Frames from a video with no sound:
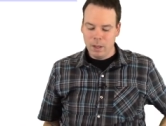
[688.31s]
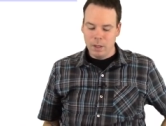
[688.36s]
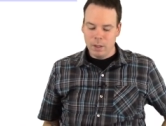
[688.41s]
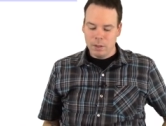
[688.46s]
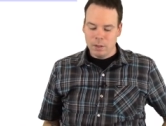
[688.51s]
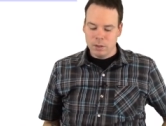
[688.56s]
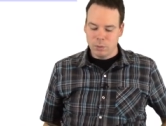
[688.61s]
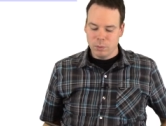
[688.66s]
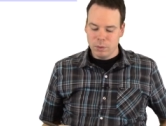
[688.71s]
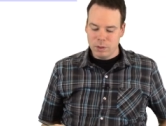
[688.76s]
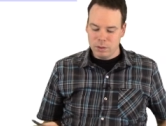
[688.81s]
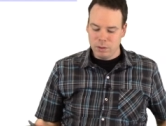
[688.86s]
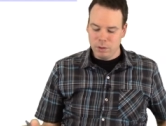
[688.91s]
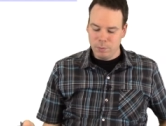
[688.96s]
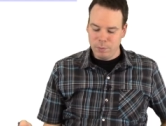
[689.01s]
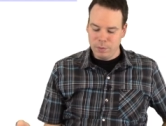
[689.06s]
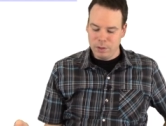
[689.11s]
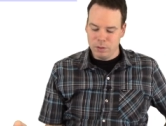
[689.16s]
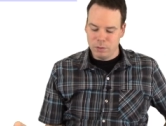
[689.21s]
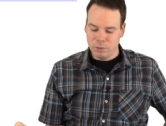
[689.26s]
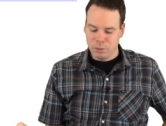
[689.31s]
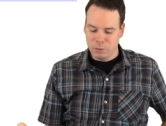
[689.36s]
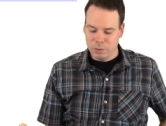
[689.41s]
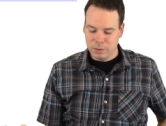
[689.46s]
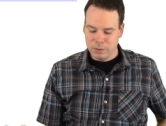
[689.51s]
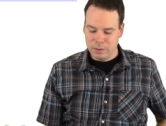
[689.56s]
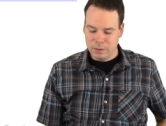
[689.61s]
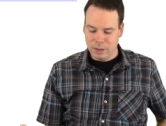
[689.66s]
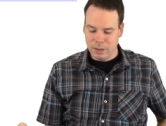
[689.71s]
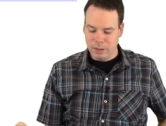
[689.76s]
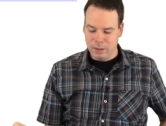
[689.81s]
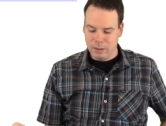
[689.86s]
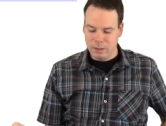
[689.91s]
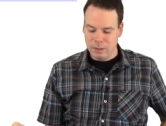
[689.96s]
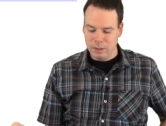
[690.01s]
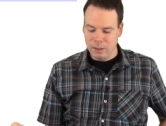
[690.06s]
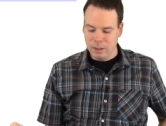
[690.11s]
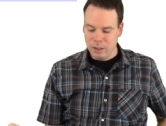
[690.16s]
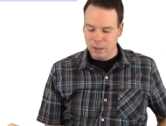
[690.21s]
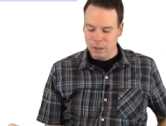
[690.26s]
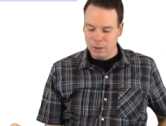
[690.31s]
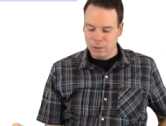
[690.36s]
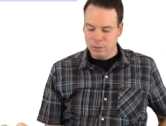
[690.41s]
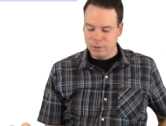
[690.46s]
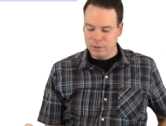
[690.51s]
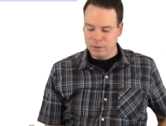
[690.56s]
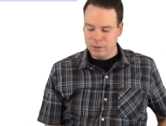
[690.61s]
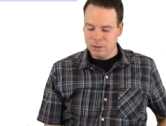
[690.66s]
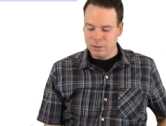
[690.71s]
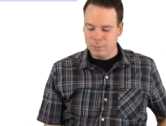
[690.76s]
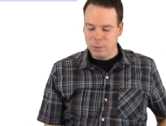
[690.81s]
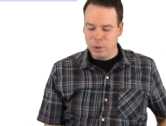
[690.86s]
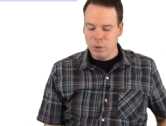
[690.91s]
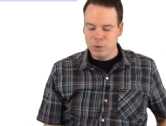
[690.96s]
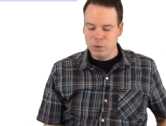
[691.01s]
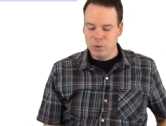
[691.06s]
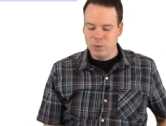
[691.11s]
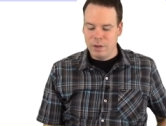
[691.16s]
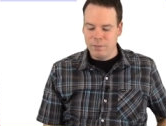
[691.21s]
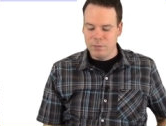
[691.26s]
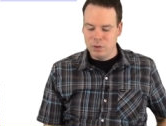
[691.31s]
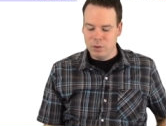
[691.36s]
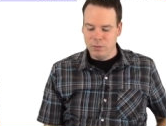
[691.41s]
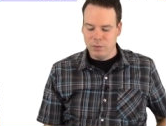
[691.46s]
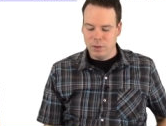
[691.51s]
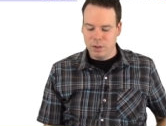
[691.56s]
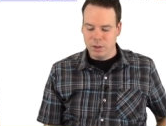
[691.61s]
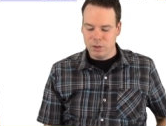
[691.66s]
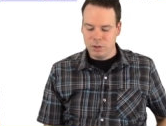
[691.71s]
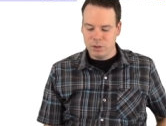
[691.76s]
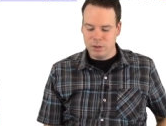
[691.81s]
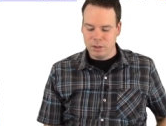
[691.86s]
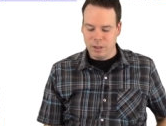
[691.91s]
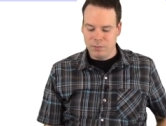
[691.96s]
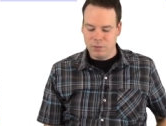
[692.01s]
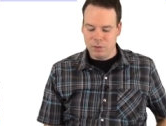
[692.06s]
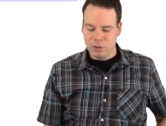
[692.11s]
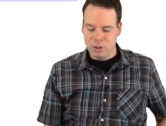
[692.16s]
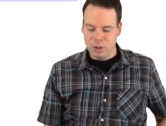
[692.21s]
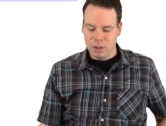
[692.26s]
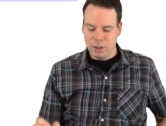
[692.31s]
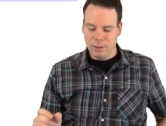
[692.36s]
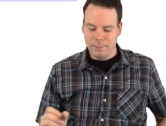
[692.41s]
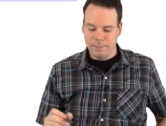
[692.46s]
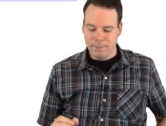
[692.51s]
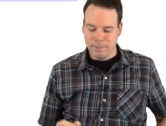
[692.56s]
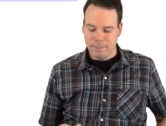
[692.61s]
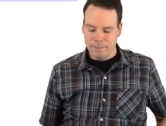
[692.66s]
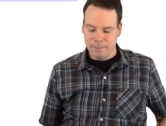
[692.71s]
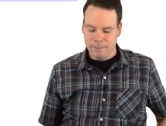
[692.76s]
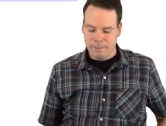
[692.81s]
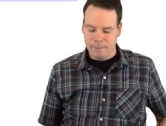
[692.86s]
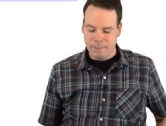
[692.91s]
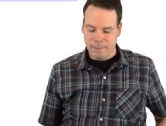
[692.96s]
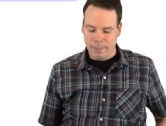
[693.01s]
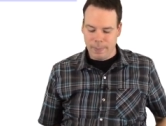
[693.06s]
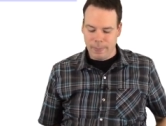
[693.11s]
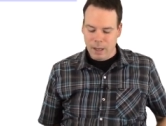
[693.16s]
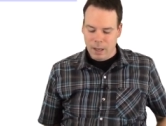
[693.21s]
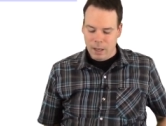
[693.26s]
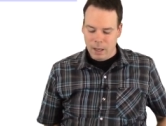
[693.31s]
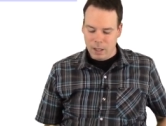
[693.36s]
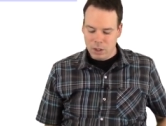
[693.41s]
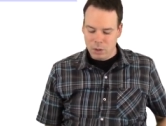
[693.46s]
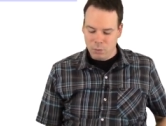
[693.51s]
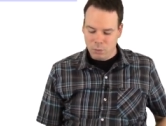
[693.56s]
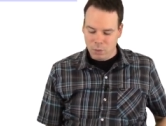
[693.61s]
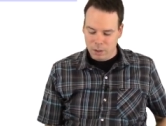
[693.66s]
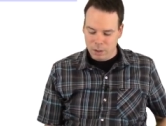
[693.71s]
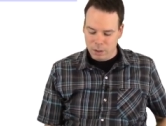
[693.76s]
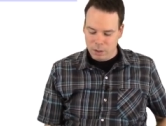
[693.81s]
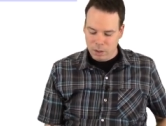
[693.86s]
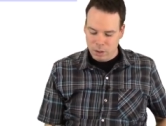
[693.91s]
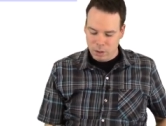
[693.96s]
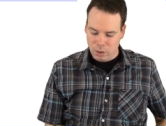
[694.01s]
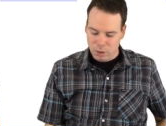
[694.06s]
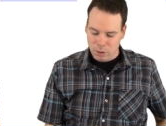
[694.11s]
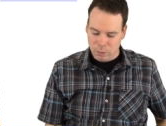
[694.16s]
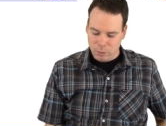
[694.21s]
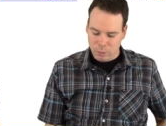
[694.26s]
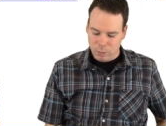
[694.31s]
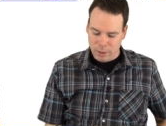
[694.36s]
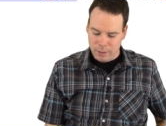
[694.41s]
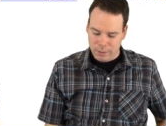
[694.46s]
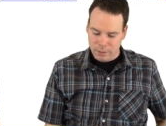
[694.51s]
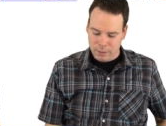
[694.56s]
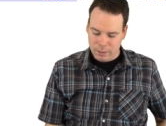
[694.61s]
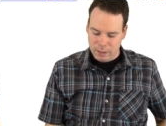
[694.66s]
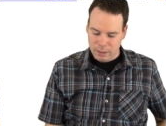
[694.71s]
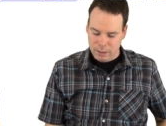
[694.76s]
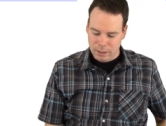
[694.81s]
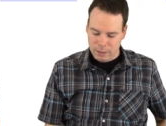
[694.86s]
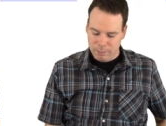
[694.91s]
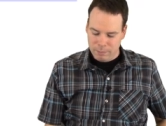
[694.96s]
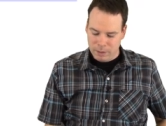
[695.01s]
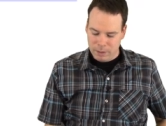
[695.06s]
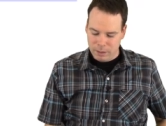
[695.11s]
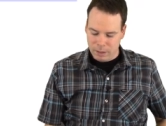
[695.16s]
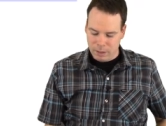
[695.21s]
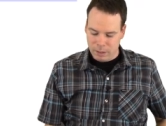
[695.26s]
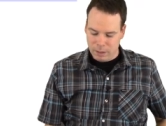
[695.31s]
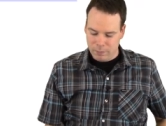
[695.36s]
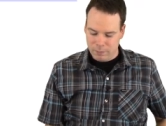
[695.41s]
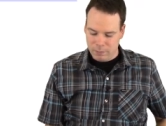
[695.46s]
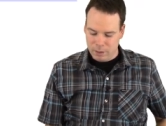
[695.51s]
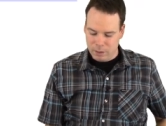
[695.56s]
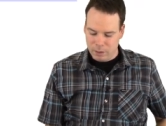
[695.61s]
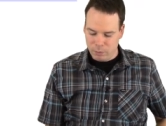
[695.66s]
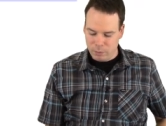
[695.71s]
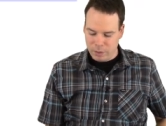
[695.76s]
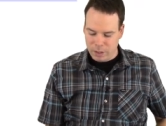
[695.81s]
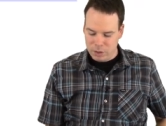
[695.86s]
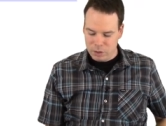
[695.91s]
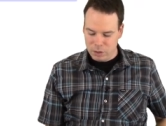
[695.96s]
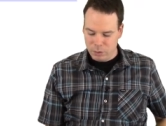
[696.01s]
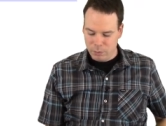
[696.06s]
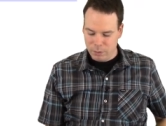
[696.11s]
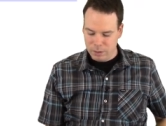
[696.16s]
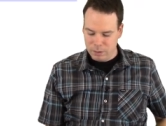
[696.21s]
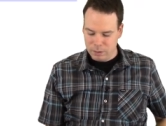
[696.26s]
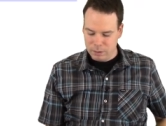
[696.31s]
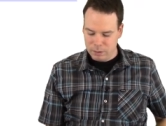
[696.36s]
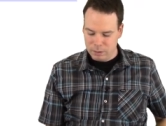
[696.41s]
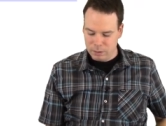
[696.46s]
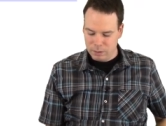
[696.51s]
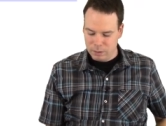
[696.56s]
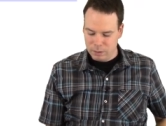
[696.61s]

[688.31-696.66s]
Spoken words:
So what does L'Hopital's rule say? Well, it says suppose you have two functions f and g, and you want to know what the limit of their ratio is.